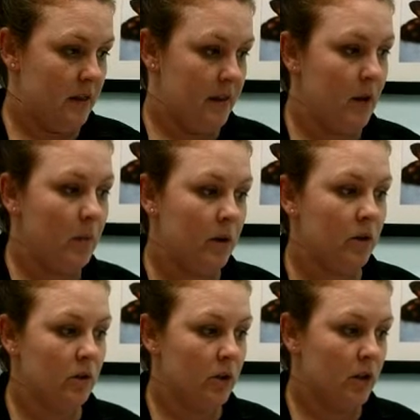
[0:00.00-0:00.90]
they
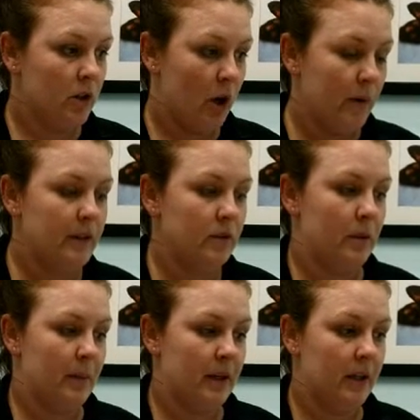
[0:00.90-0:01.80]
will go
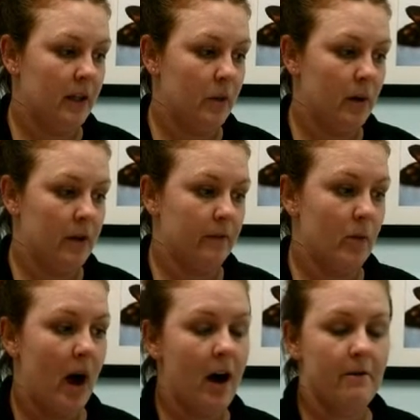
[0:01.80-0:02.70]
into a period where if you
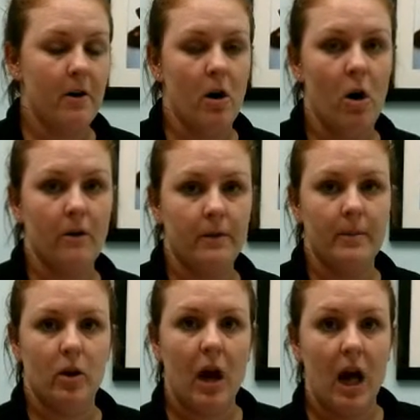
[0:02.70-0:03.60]
have an
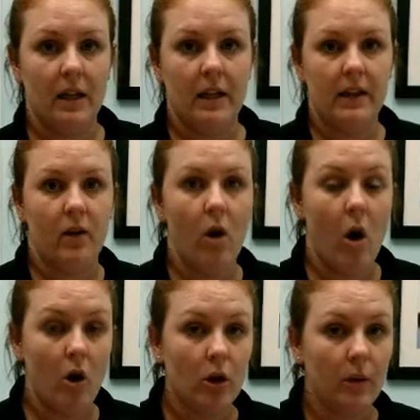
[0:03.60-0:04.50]
all-female colony, they'll
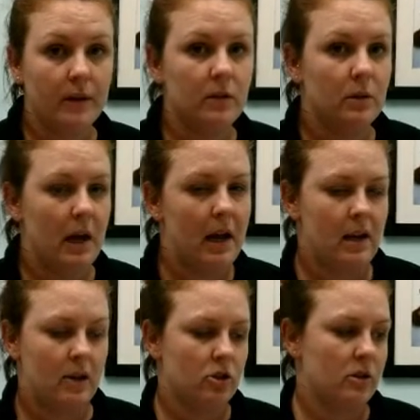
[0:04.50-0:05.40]
all go into an
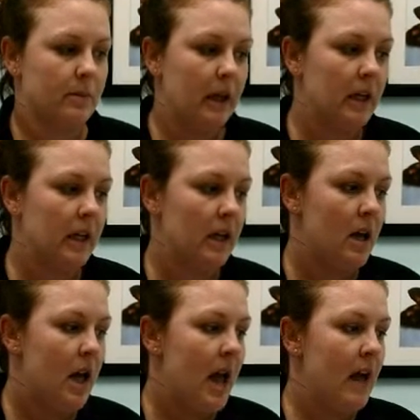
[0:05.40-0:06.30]
anestrus period,
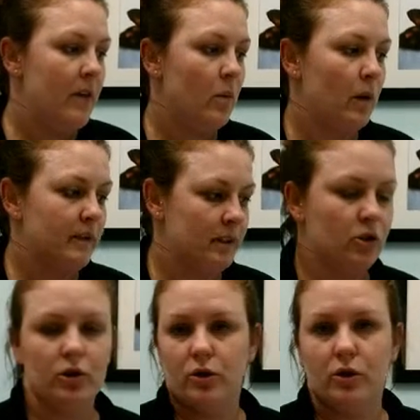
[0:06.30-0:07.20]
and then once
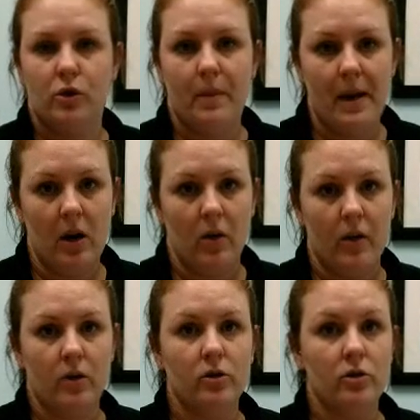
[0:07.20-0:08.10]
introduced to a male,
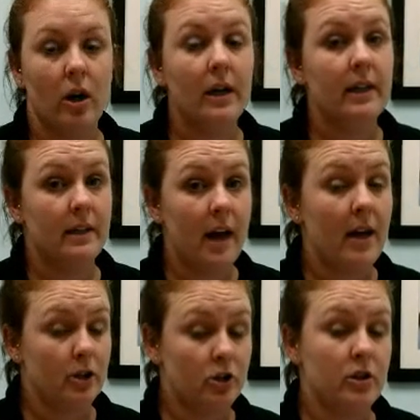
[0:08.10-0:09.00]
they'll start into
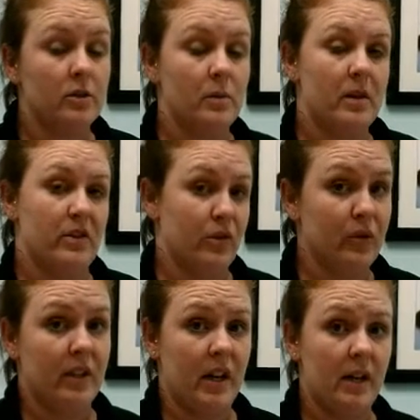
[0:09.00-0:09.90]
estrus within
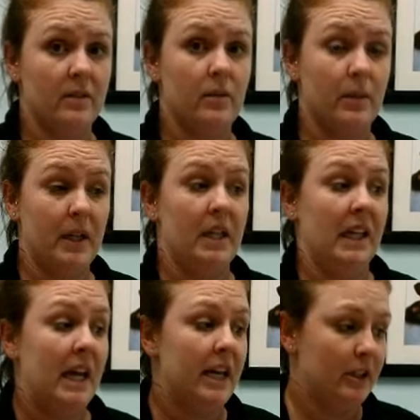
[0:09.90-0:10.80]
3 days of being
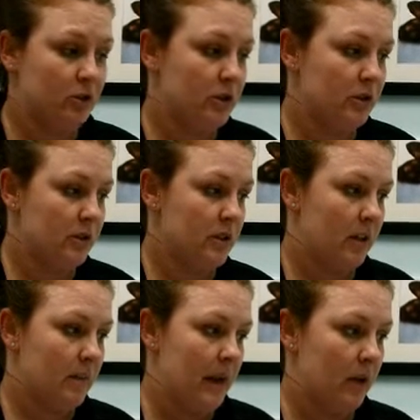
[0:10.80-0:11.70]
introduced to
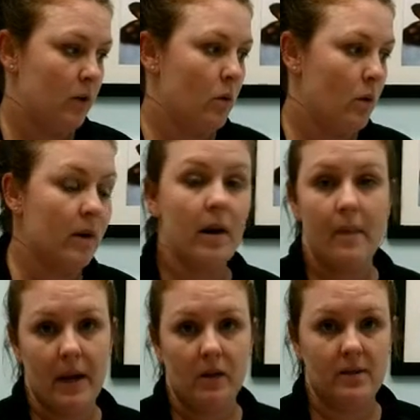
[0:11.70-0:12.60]
the male or a
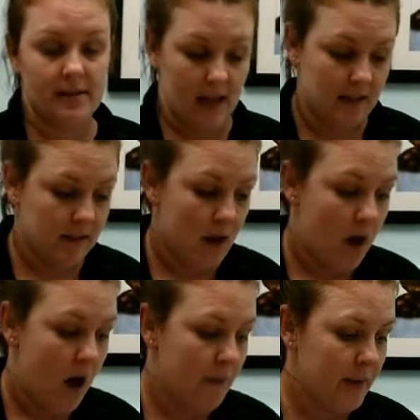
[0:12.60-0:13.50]
male scent.
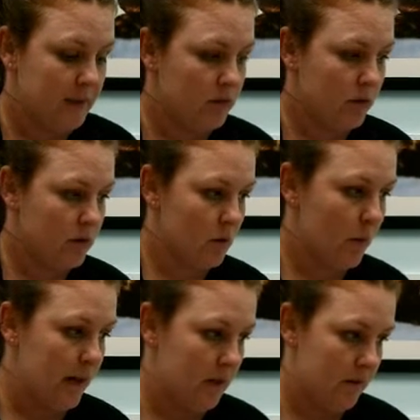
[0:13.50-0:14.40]
That's known as the
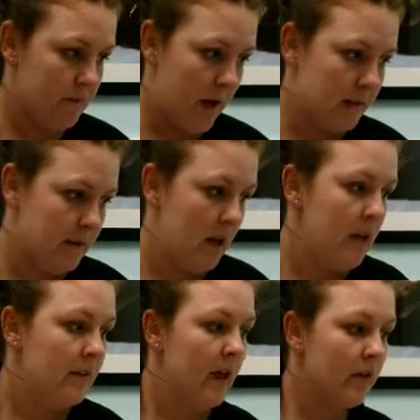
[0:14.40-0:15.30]
Winton effect.
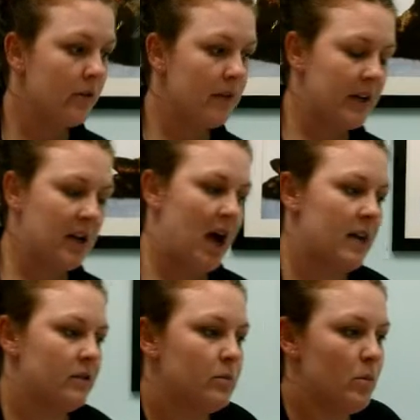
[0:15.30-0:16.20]
The other thing
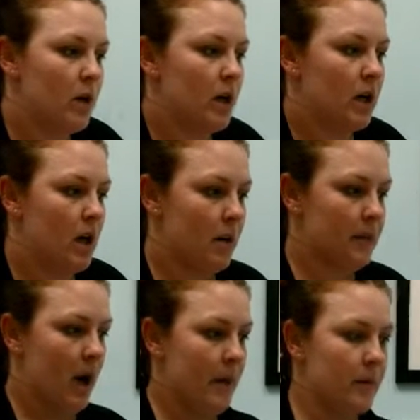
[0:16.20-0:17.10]
kind of more
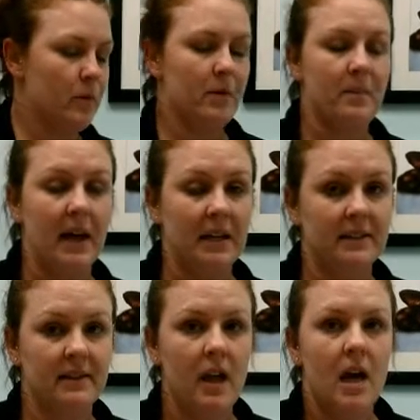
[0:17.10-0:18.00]
common with
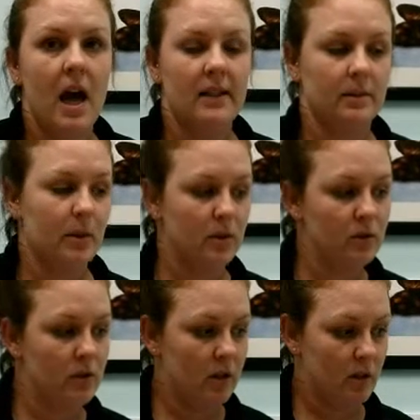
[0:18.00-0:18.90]
mice as
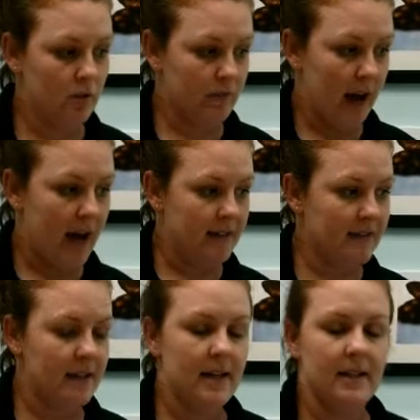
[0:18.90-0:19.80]
opposed to
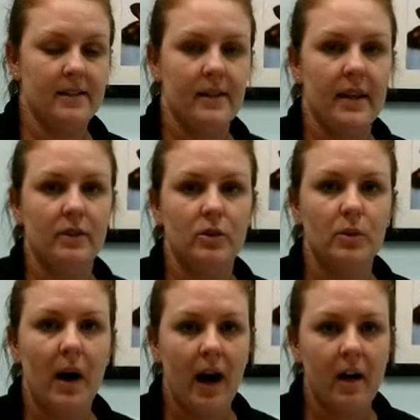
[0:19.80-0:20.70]
rats is they
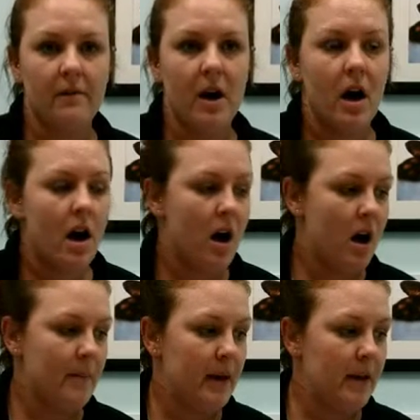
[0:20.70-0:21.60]
do have,
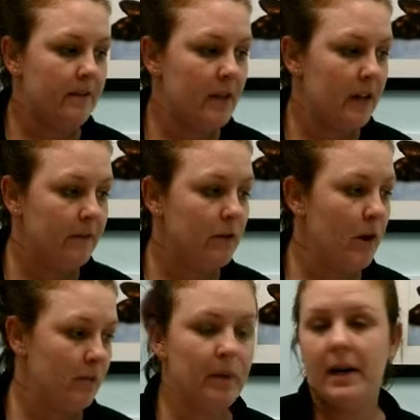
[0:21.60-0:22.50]
if you
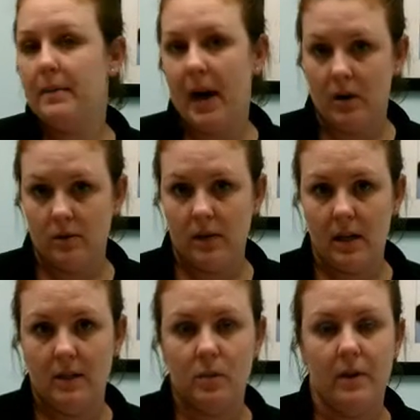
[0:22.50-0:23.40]
have bred a mouse
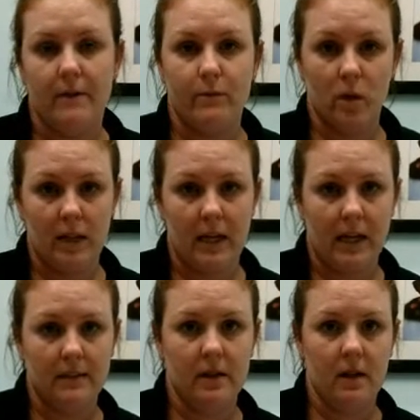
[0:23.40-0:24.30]
and it's within 4
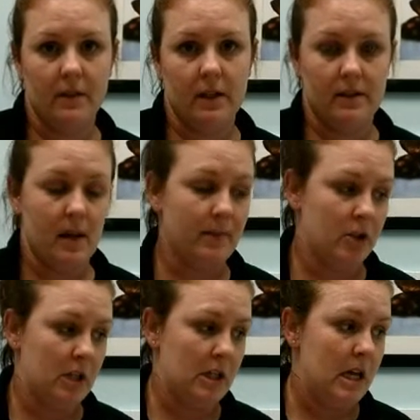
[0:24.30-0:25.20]
days of
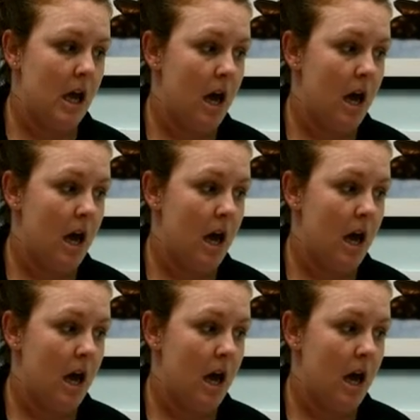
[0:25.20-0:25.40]
conception,